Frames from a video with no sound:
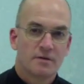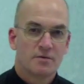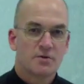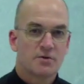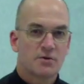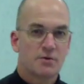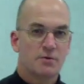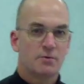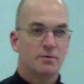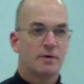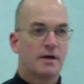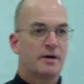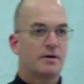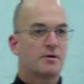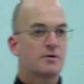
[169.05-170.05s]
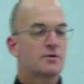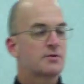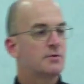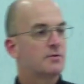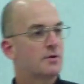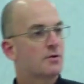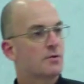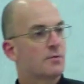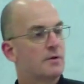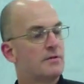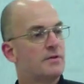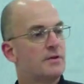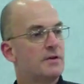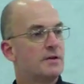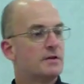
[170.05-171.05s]
there's two letters to the
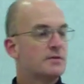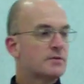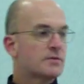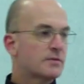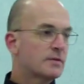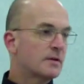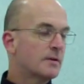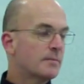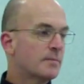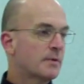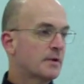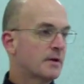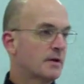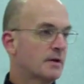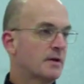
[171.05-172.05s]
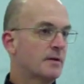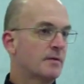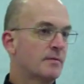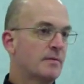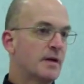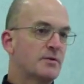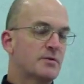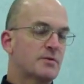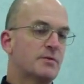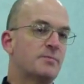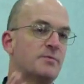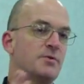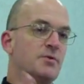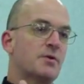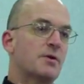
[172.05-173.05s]
Corinthians. That's
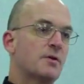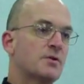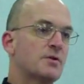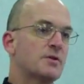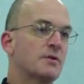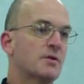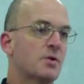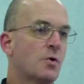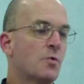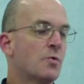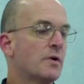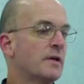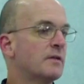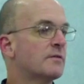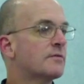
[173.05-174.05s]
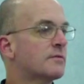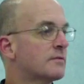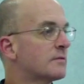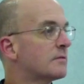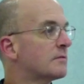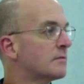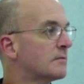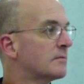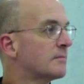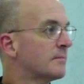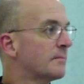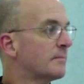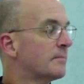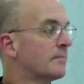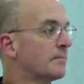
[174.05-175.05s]
the church at Corinth.
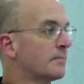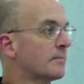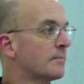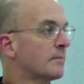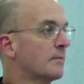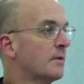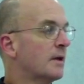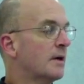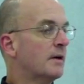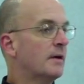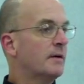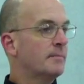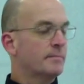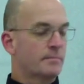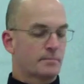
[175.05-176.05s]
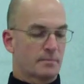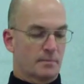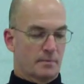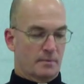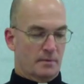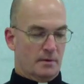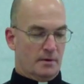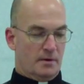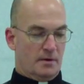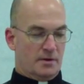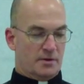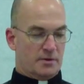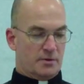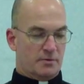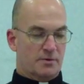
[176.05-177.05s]
Okay?
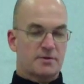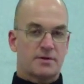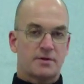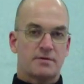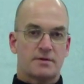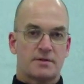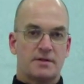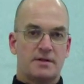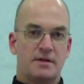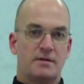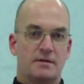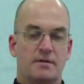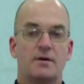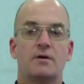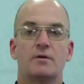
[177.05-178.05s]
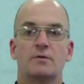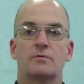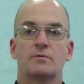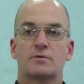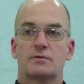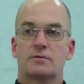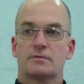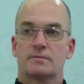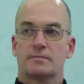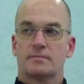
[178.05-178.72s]
So there's 13 of those.